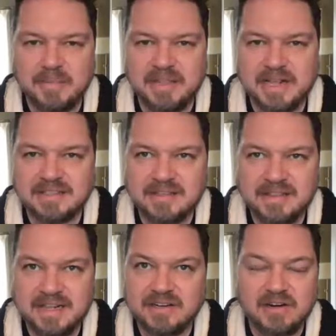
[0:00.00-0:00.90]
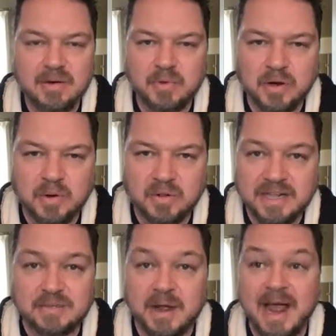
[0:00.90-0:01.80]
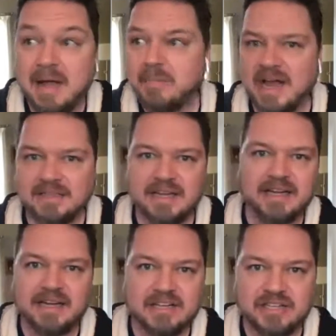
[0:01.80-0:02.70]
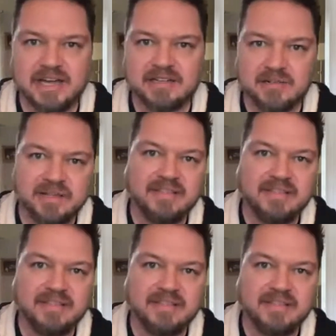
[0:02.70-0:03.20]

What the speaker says: I mean, that's our number one goal. That's why I'm not taking a check so that